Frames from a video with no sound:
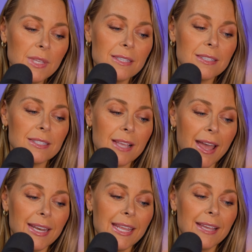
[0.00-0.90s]

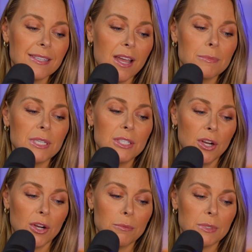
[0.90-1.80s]
Society has come to
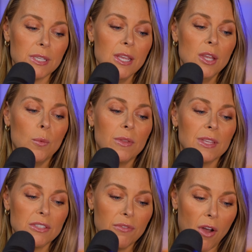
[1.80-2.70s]
terms with
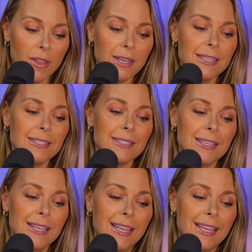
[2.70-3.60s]
its fallenness
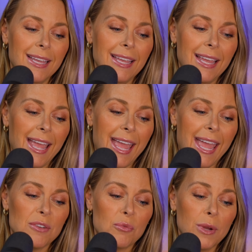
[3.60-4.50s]

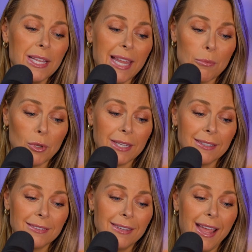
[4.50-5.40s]
and relabeled
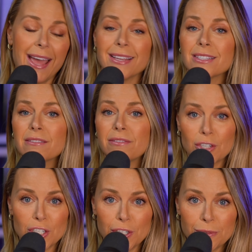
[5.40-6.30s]
it as
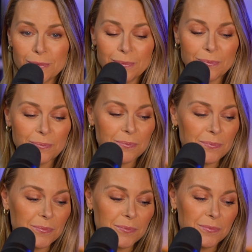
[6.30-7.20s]
virtue.
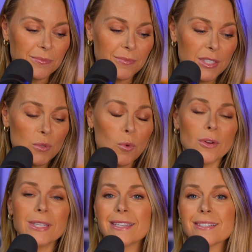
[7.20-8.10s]
This
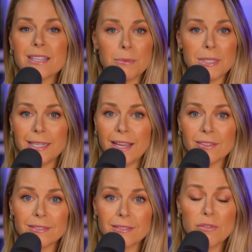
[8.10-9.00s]
world is upside
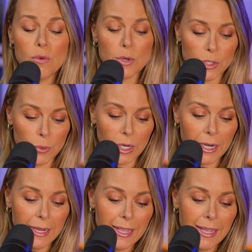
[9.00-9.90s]
down, for sure.
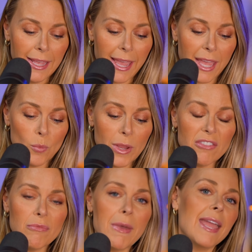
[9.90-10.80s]
And we
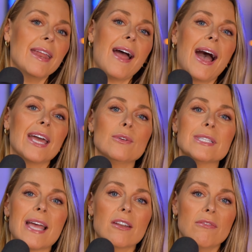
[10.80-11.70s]
have made idols
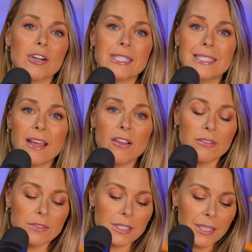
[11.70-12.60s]
out of
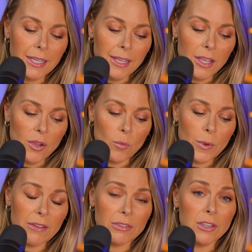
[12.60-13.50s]
ourselves.
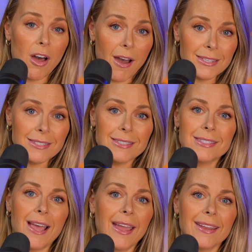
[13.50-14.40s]
We have lost
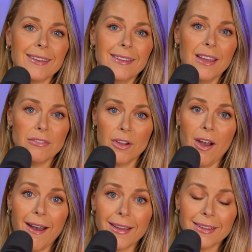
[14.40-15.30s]
sight of
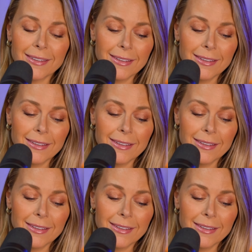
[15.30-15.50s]
God.